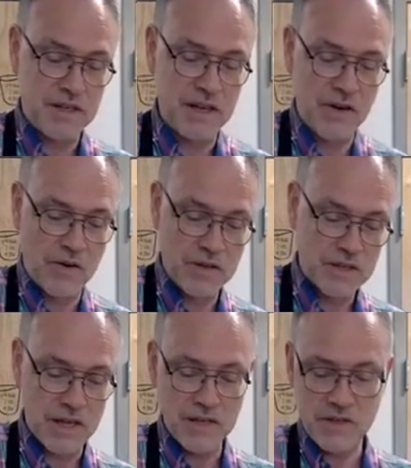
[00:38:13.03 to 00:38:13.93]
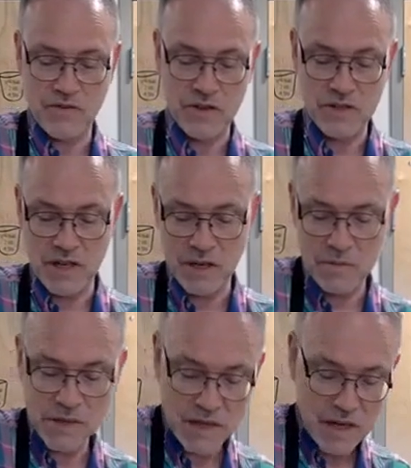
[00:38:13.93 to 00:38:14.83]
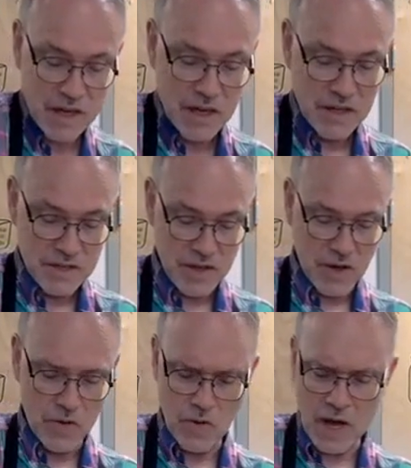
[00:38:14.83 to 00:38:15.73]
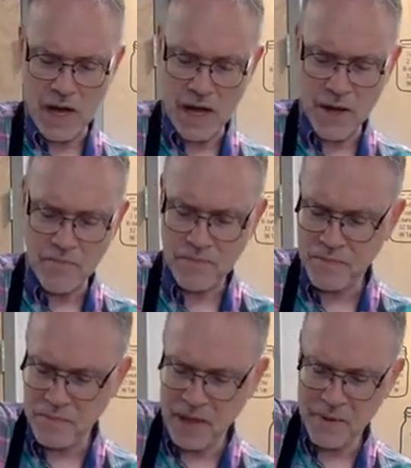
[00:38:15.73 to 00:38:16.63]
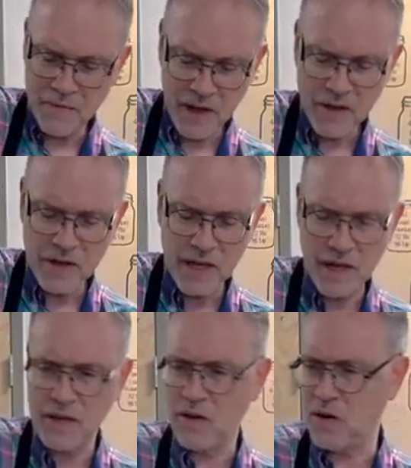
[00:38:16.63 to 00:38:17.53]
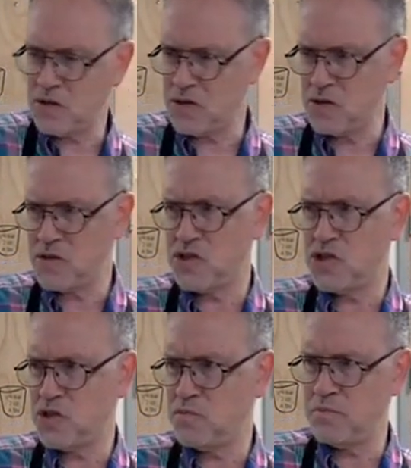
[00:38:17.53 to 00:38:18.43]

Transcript: He always gets first dibs. So maybe if I could get a larger spoon.